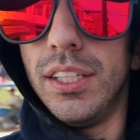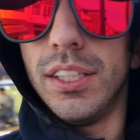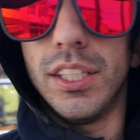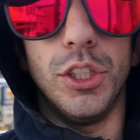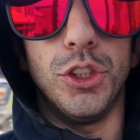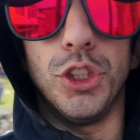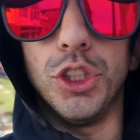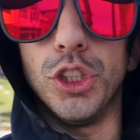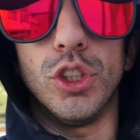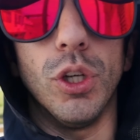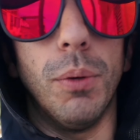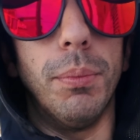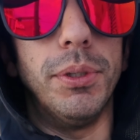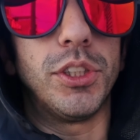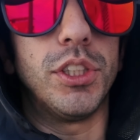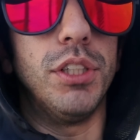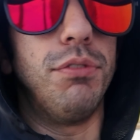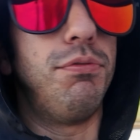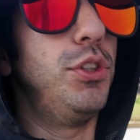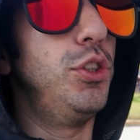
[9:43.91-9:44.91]
there's just so
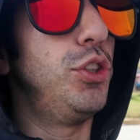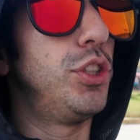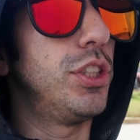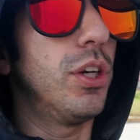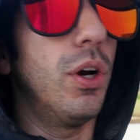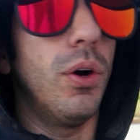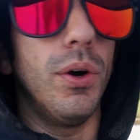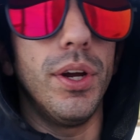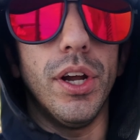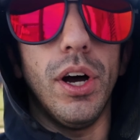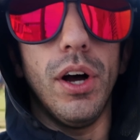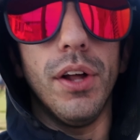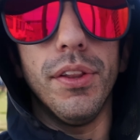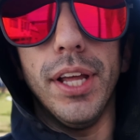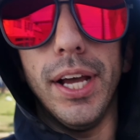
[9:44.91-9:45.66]
much confusion going on